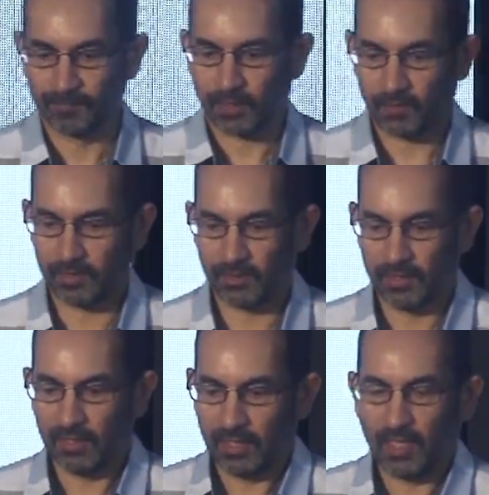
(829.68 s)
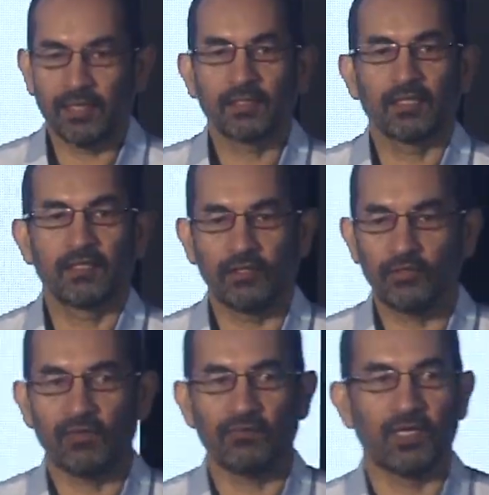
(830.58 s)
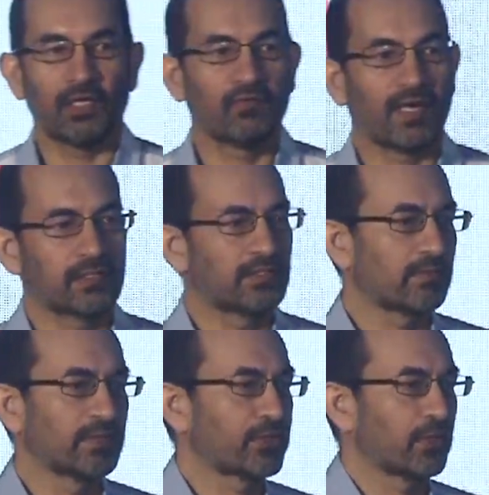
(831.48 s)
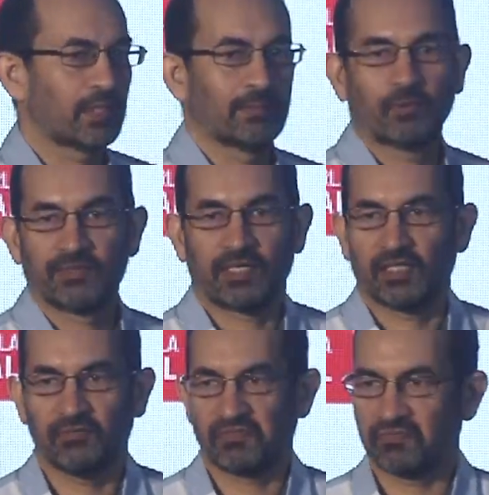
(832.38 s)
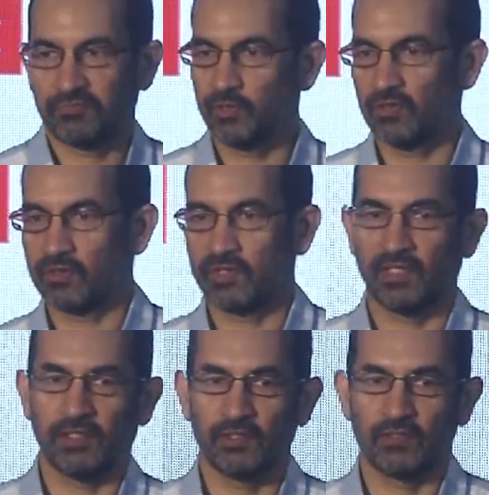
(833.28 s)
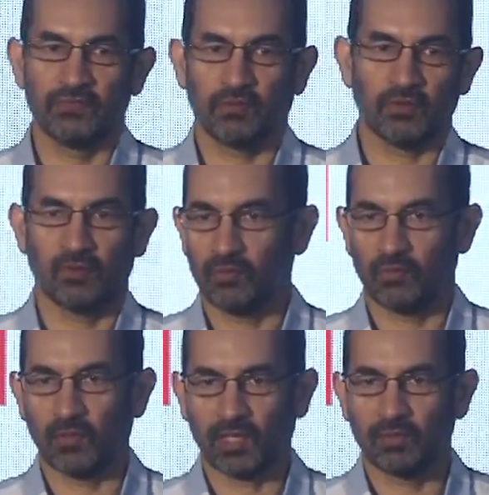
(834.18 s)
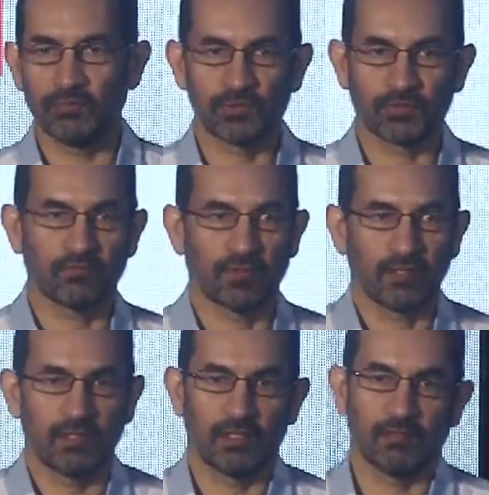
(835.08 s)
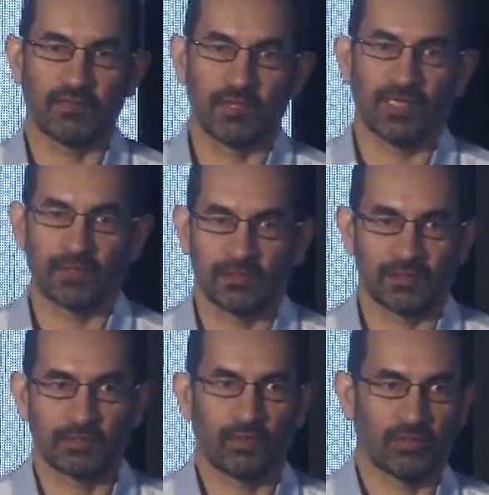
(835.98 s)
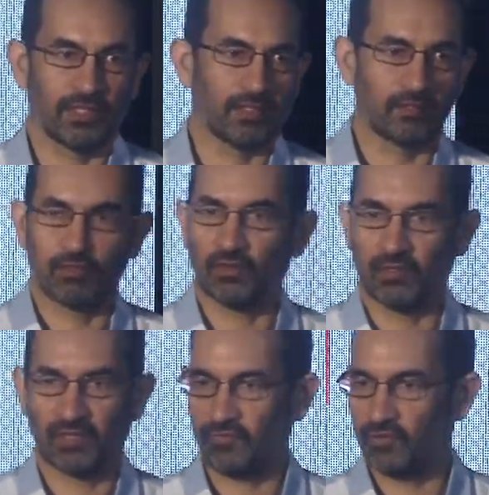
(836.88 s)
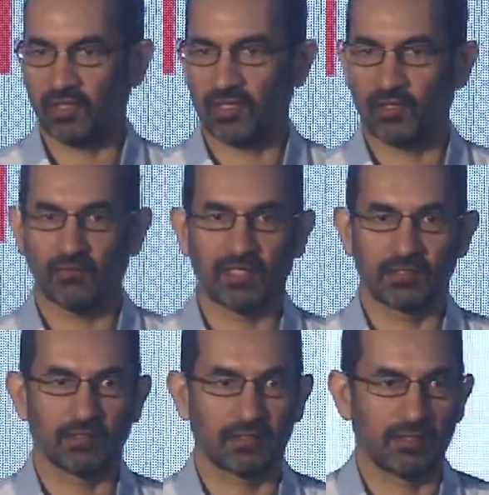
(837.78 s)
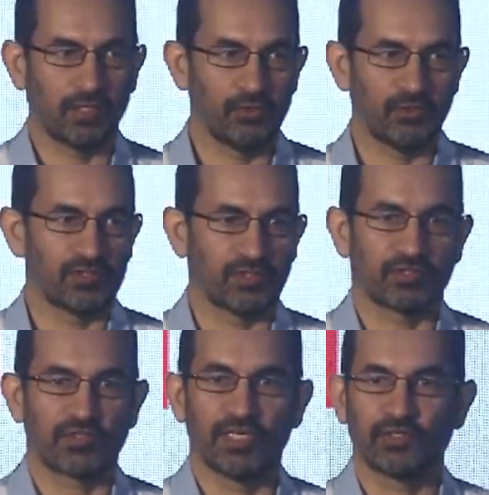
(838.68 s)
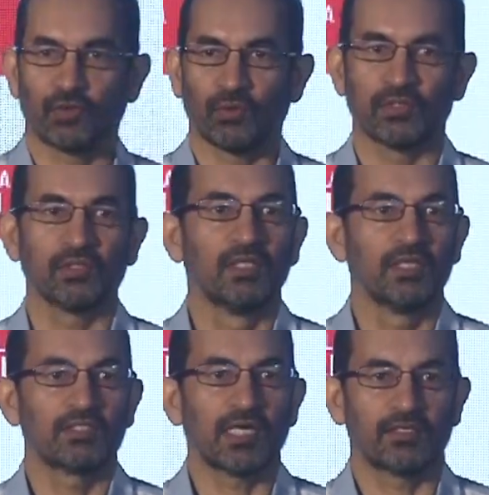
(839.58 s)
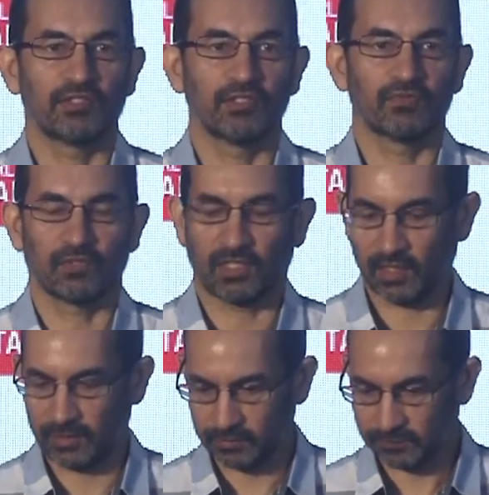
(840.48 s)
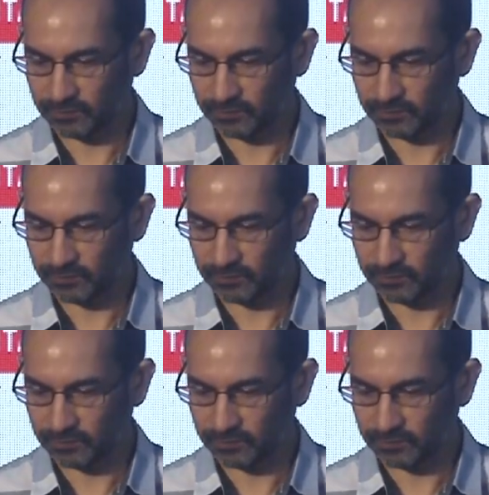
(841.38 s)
right? And then you have advisor-driven short-term objectives. You don't really need to follow whatever mutual fund manager is out there, or if you're an advisor, you can just create your own strategies for the client,